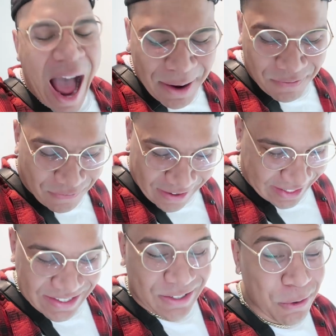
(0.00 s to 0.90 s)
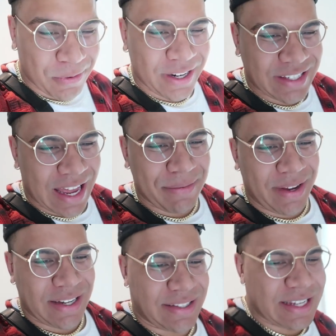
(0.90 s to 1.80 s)
I'm super excited
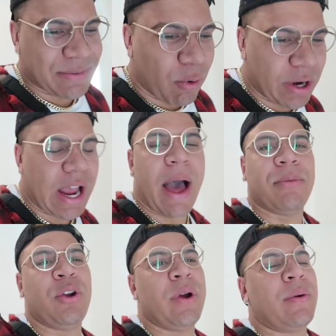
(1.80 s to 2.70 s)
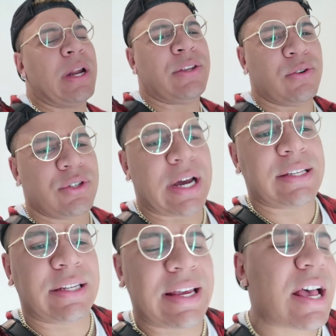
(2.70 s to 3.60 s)
because this morning I'm doing what I told you
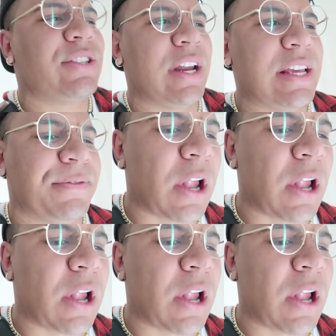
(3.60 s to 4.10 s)
guys in yesterday's